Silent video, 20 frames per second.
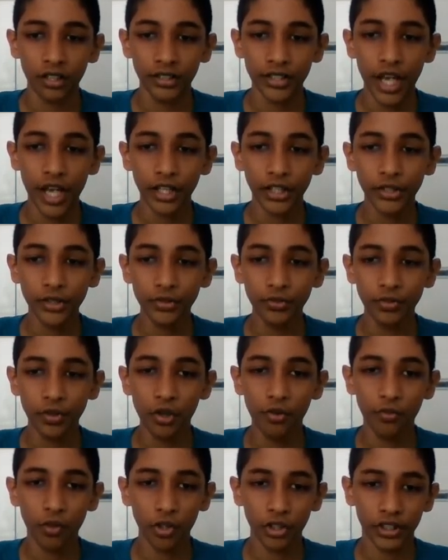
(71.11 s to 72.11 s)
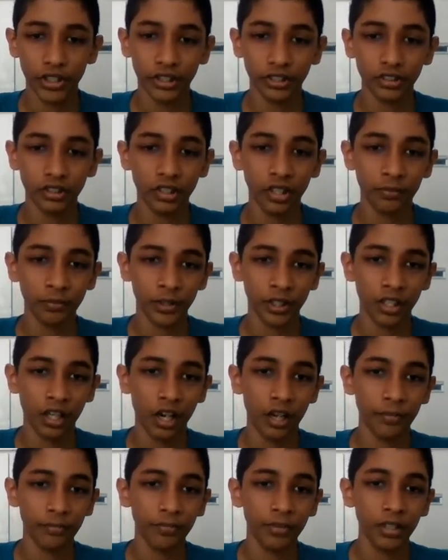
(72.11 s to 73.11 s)
Thank you for watching,
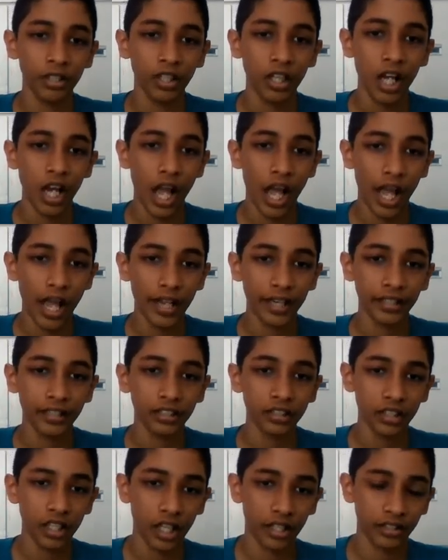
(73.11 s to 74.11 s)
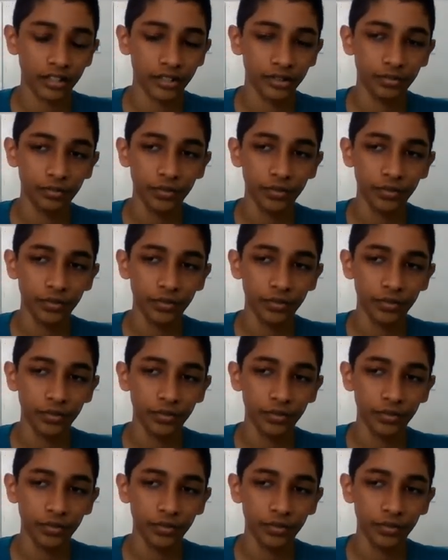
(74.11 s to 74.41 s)
subscribe and like this